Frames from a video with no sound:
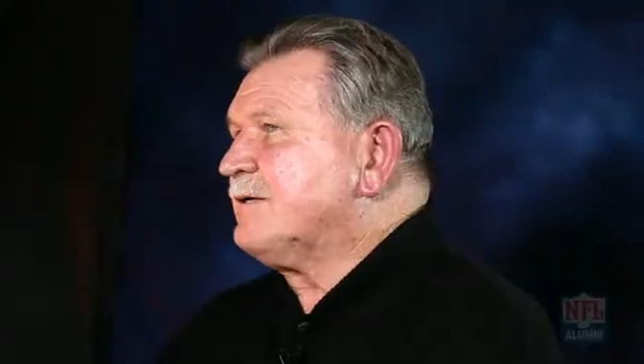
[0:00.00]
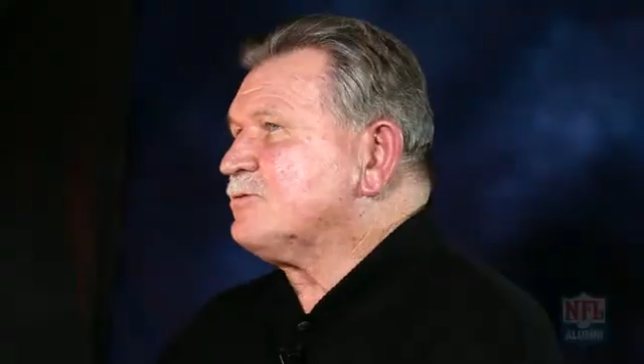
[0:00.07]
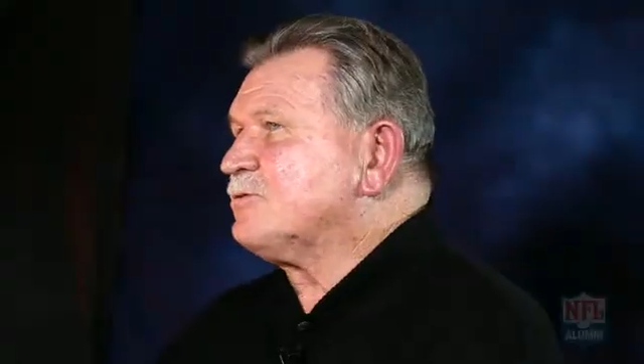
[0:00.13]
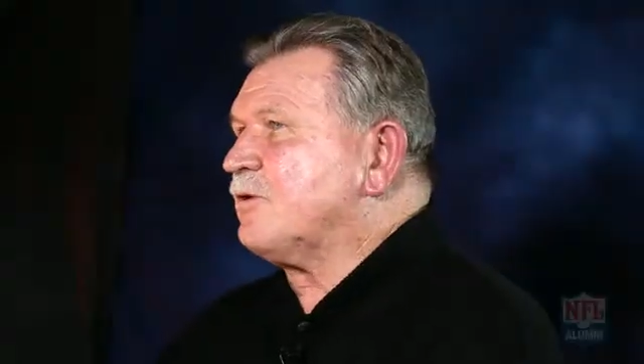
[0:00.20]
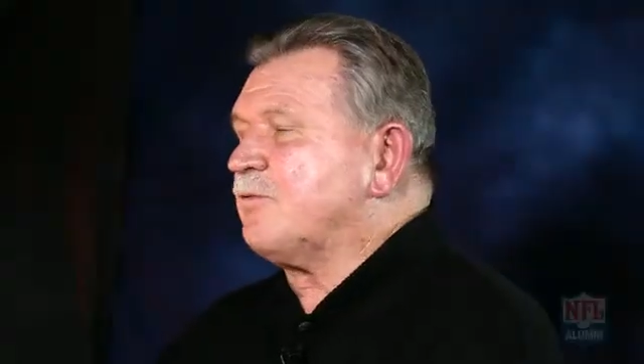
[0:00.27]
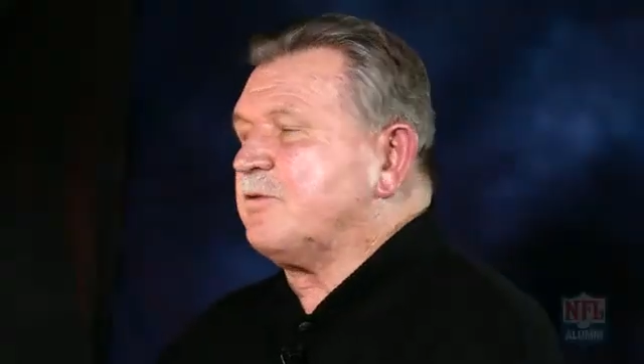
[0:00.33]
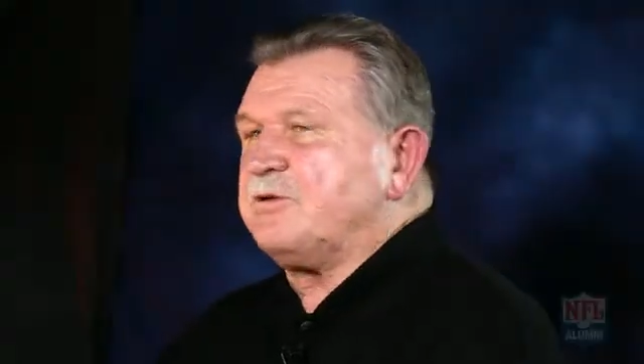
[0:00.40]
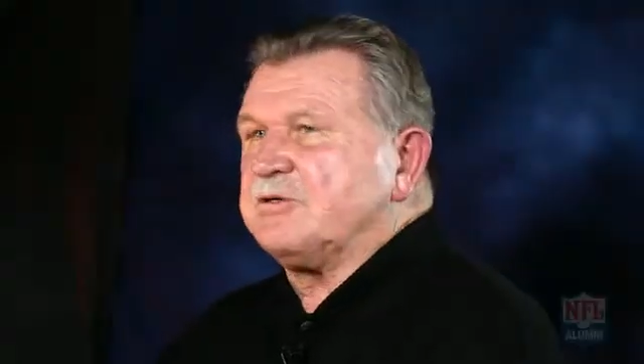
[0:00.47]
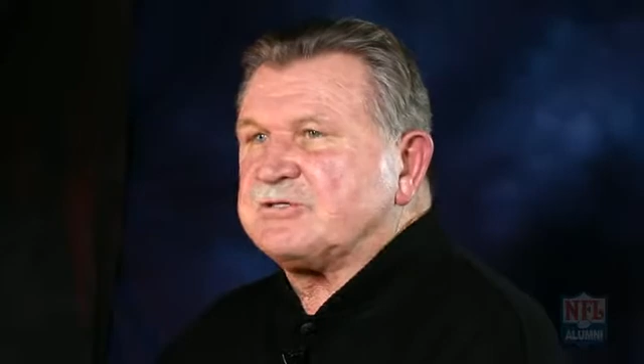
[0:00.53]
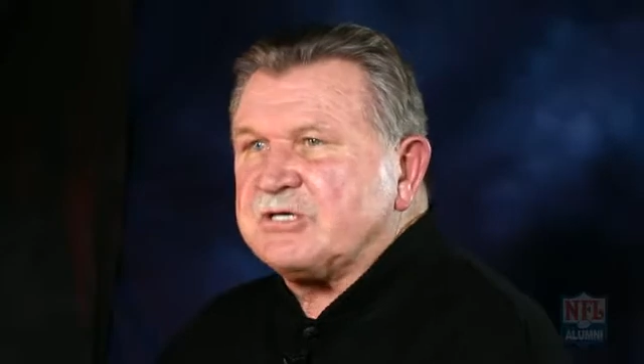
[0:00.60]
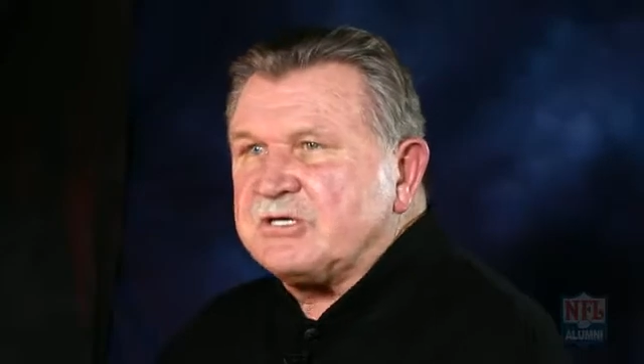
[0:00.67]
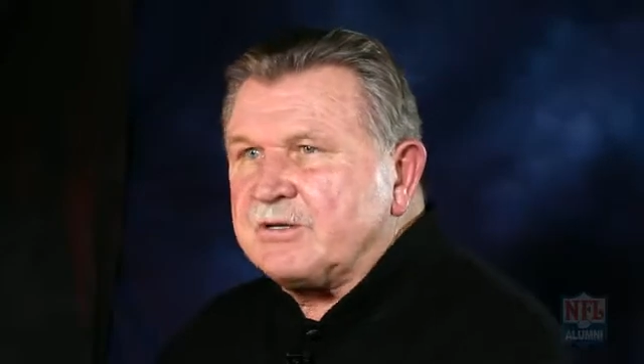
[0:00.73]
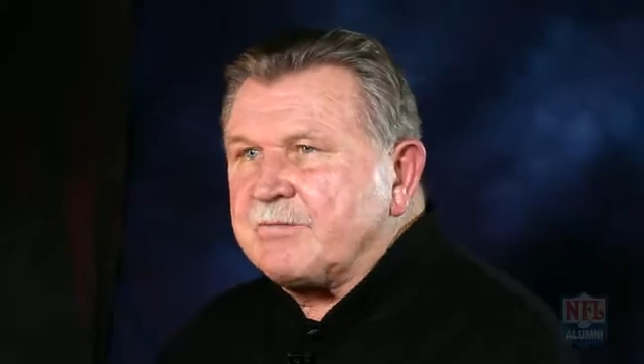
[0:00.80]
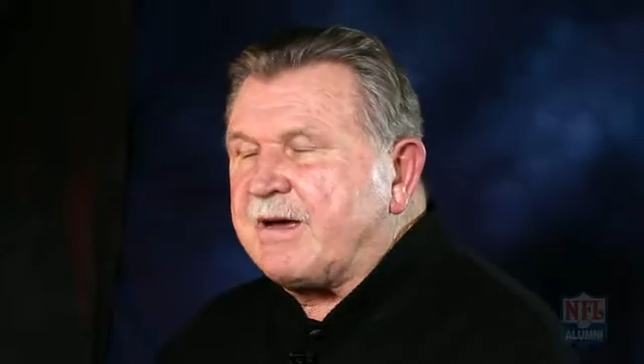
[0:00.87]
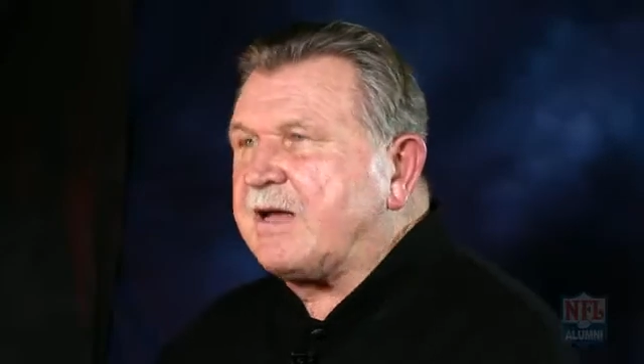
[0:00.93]
So when you see
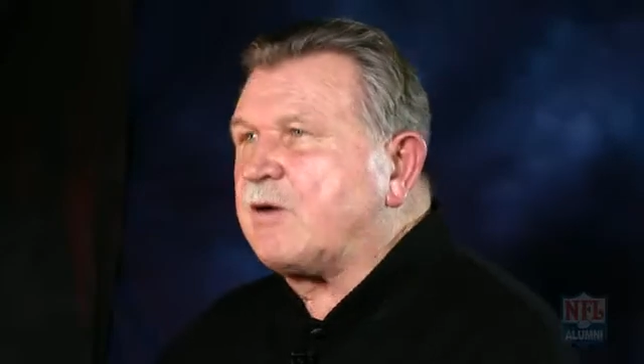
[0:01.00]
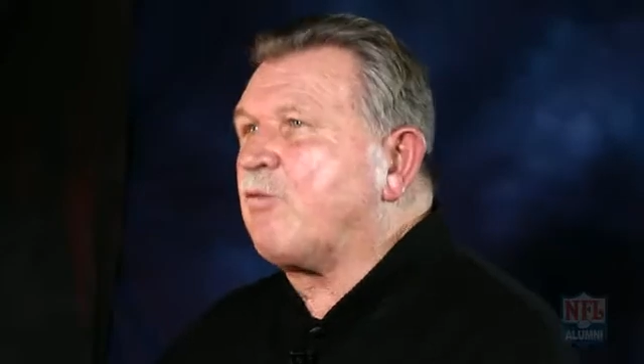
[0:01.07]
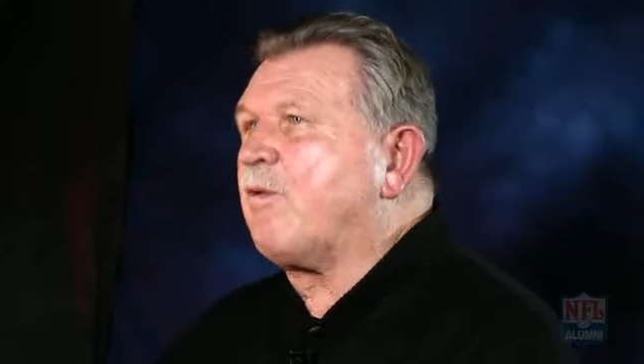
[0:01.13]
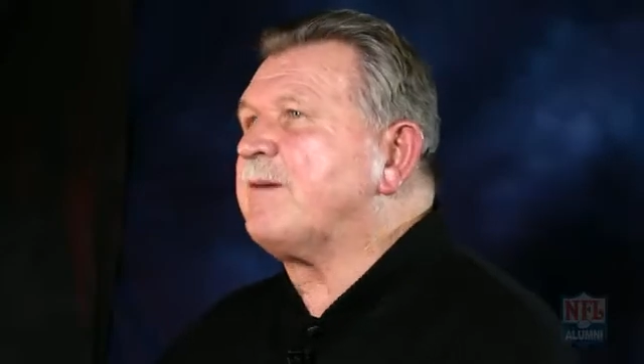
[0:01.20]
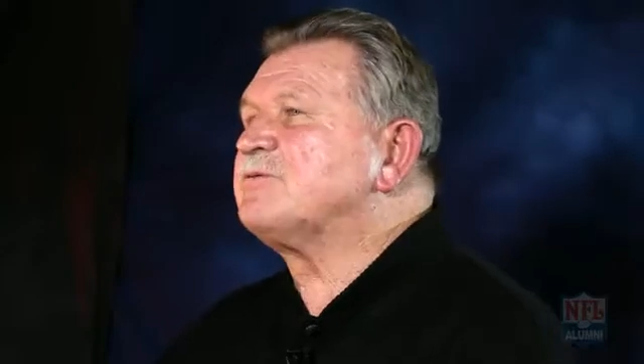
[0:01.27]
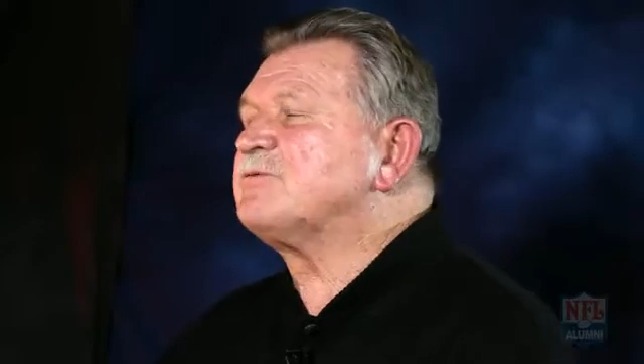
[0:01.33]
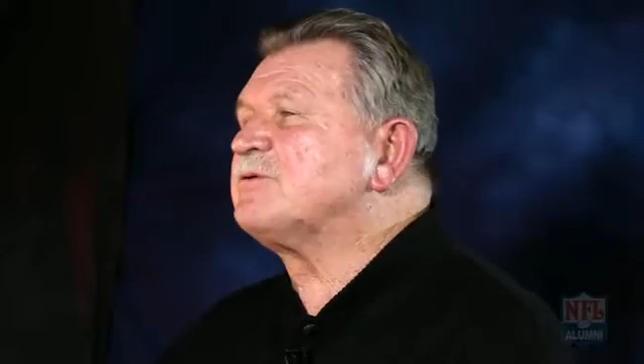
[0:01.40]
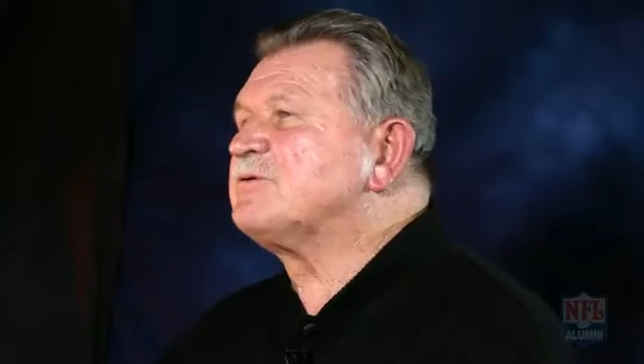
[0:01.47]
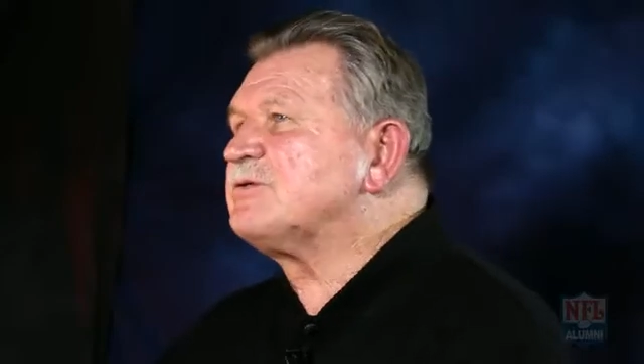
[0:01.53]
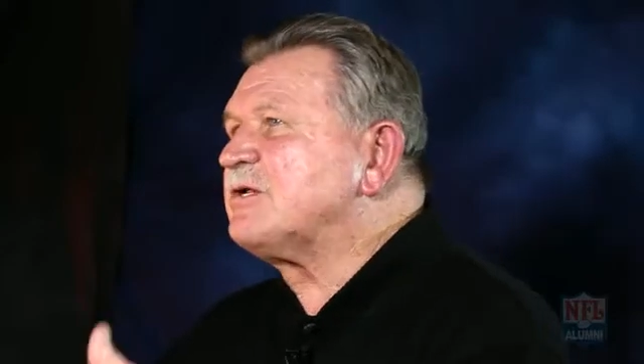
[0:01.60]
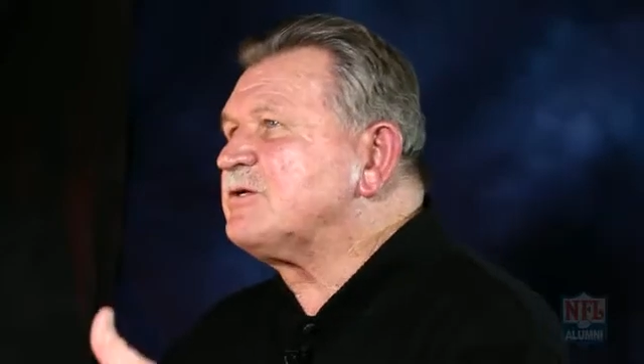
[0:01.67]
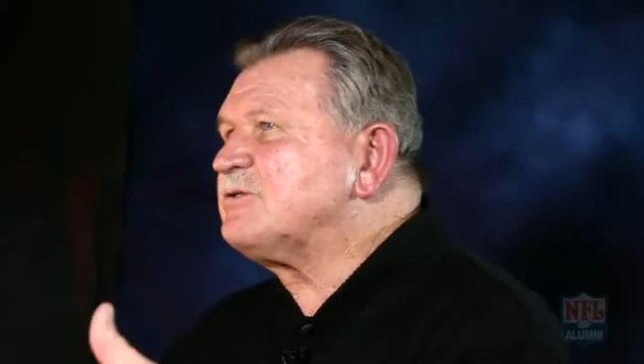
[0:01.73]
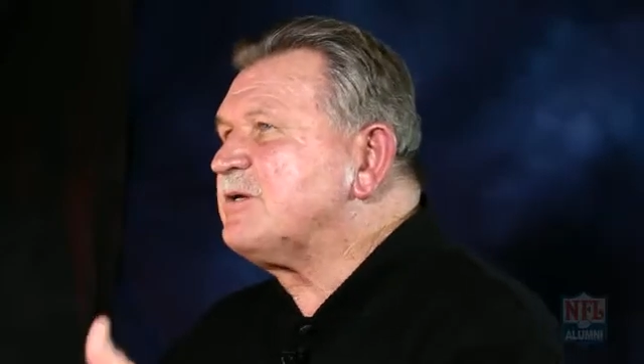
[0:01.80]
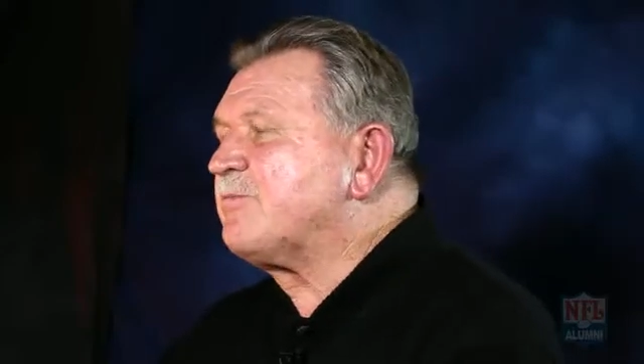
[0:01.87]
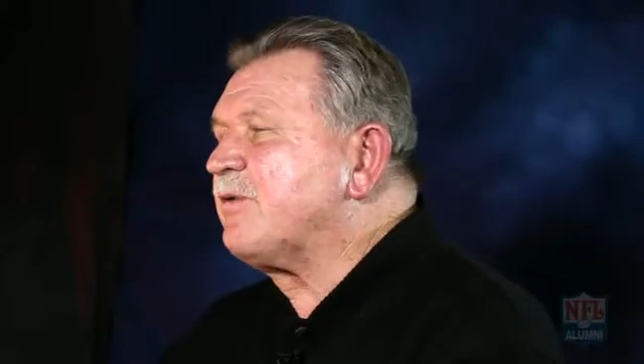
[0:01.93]
the Mike Websters and
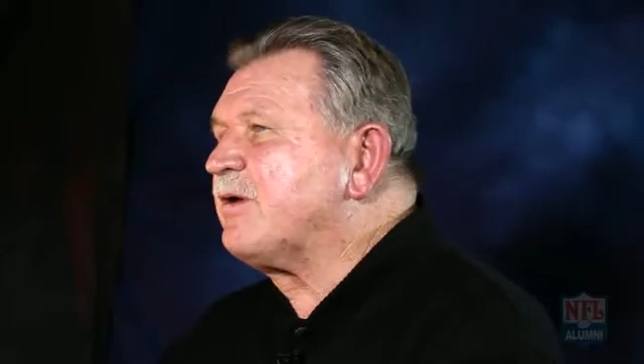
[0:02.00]
the Jim